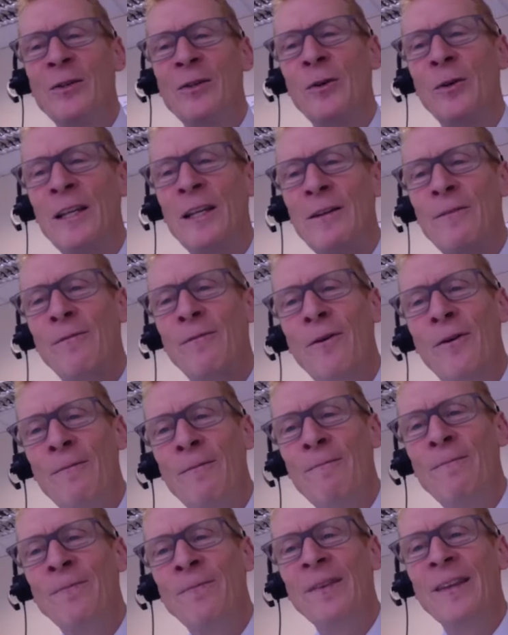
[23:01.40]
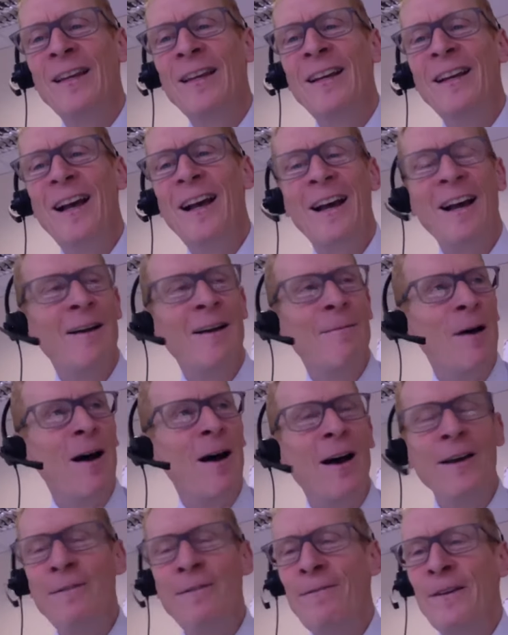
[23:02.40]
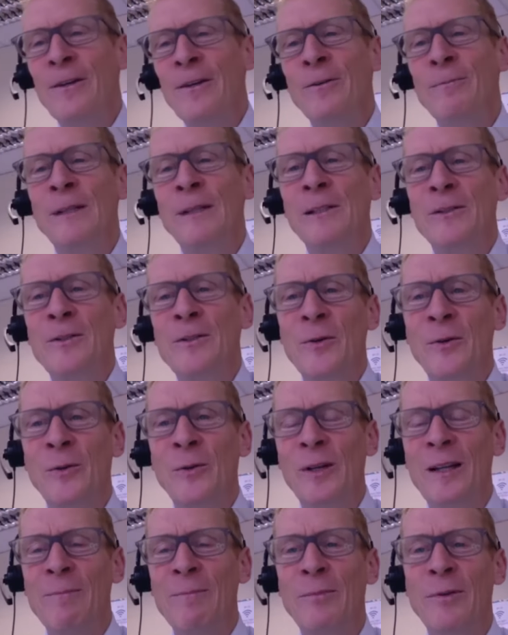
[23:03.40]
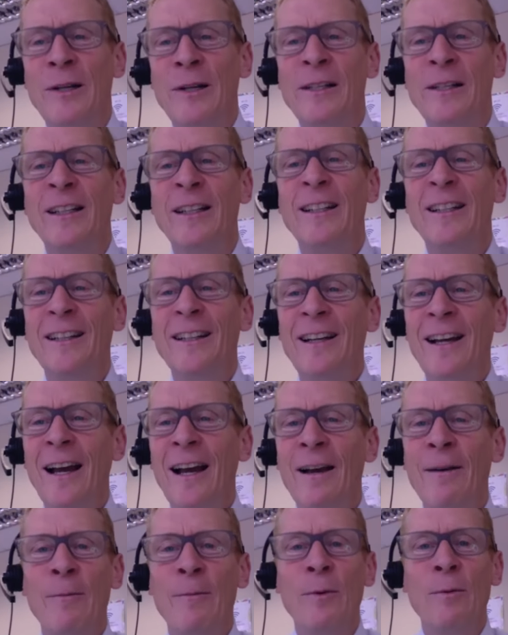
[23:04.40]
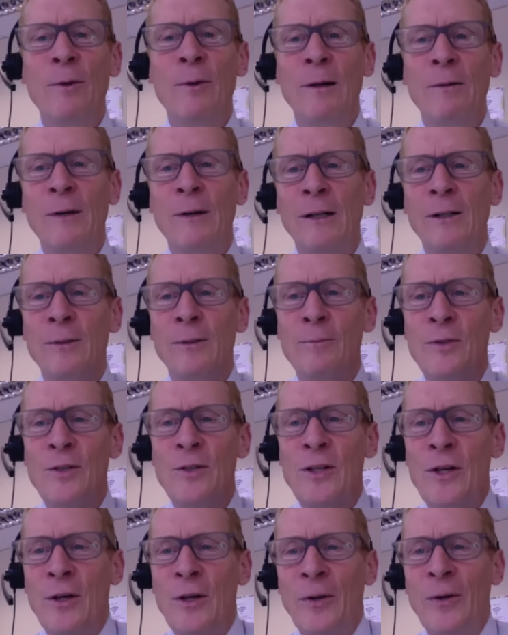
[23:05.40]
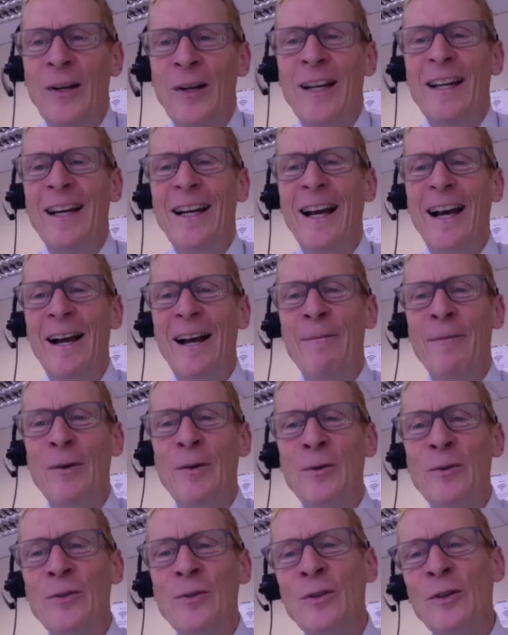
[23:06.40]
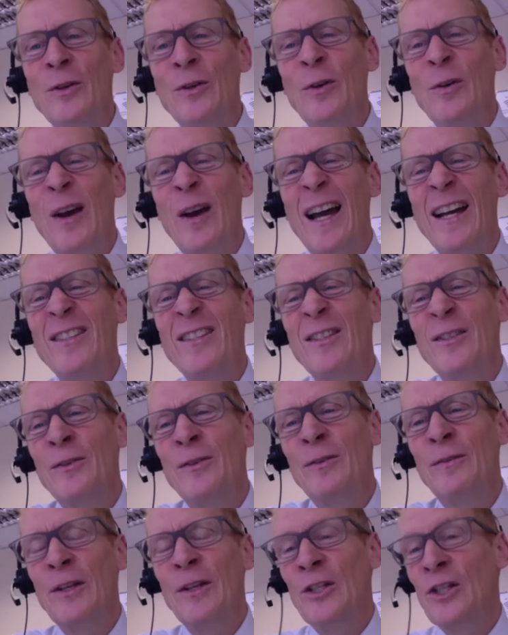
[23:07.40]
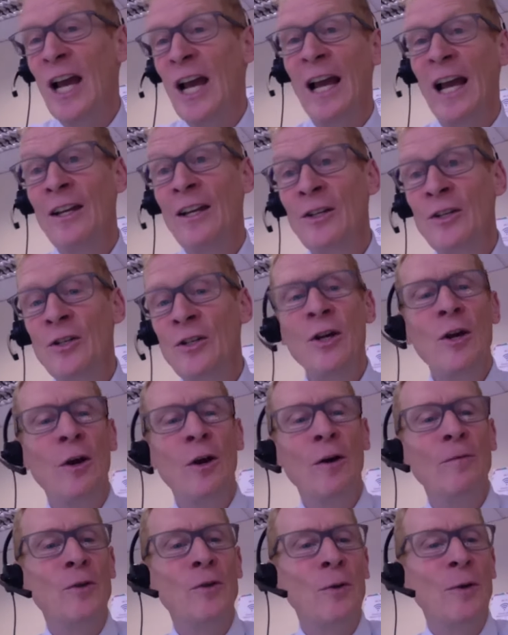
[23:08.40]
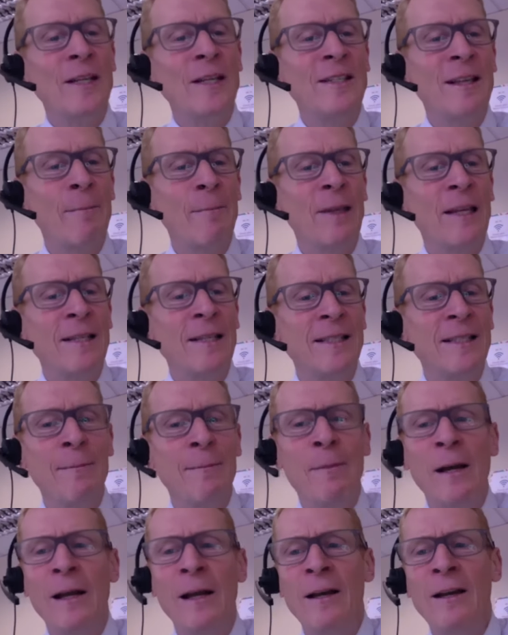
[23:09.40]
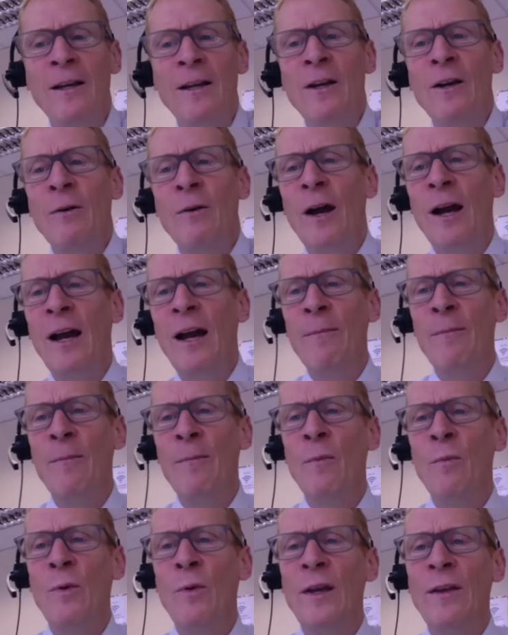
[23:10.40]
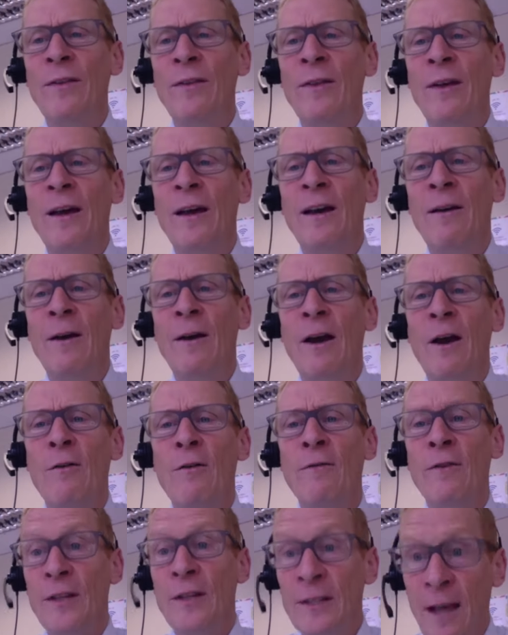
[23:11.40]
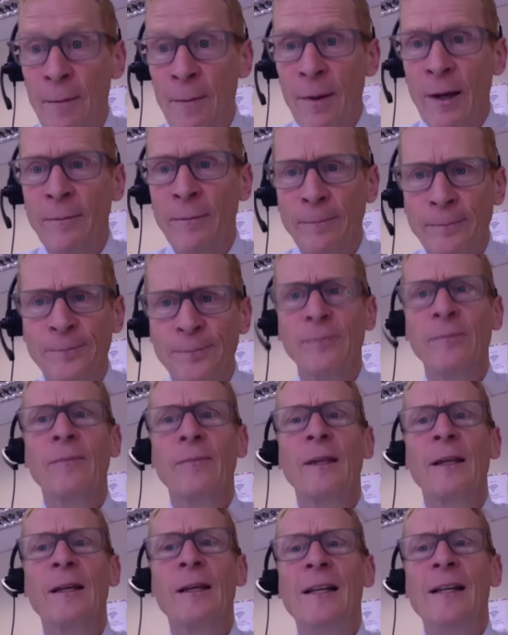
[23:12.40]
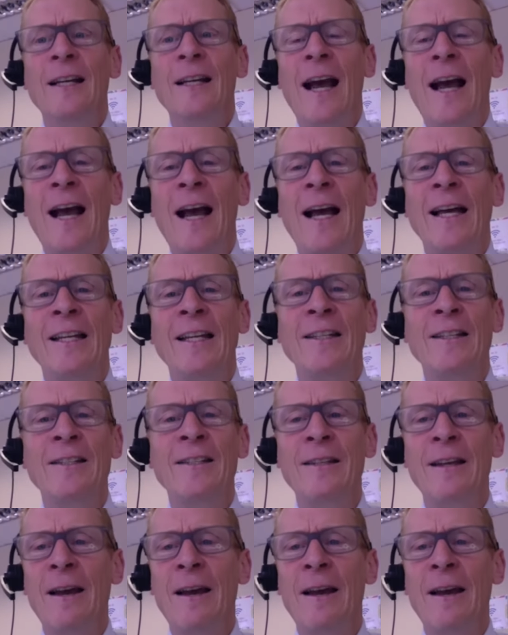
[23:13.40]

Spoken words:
a colleague from Highfield Middle School in Prudder, welcome to you, who has the challenge of doing something similar with over the summer. And